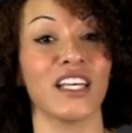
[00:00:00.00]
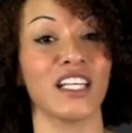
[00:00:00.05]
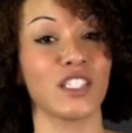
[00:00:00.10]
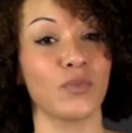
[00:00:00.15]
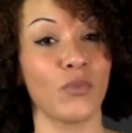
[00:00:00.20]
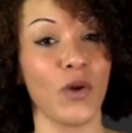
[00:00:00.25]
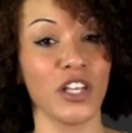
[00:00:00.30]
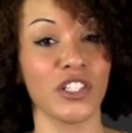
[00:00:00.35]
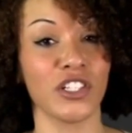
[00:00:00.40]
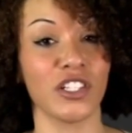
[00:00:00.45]
an
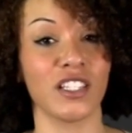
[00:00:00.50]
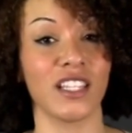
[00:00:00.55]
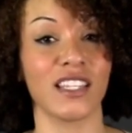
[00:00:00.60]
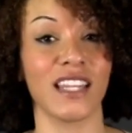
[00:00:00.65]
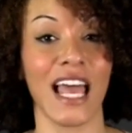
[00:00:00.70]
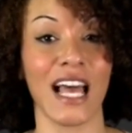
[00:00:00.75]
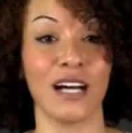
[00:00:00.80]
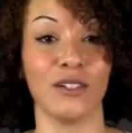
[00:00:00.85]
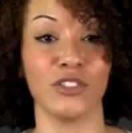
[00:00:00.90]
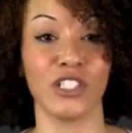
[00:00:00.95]
expression to
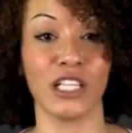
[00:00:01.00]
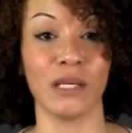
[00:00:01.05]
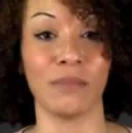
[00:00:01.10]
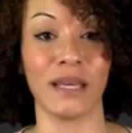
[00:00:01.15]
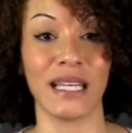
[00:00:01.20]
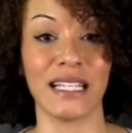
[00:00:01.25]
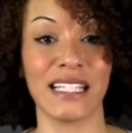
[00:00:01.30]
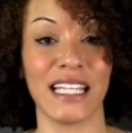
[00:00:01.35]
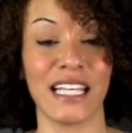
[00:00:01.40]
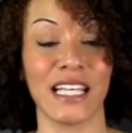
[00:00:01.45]
the
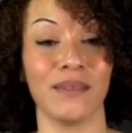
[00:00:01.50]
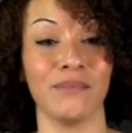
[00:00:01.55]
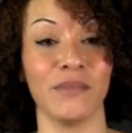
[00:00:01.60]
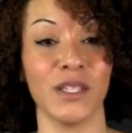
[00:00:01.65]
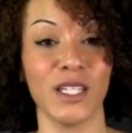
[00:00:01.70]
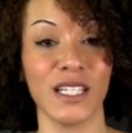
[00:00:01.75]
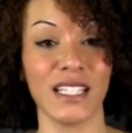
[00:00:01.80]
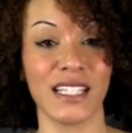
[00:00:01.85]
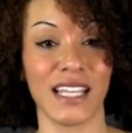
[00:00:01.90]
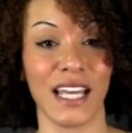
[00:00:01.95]
LGBT
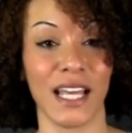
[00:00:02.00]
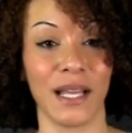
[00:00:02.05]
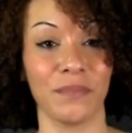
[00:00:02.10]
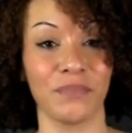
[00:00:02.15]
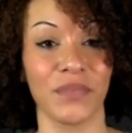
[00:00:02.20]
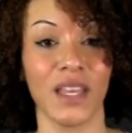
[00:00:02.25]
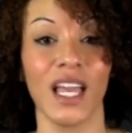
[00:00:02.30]
community.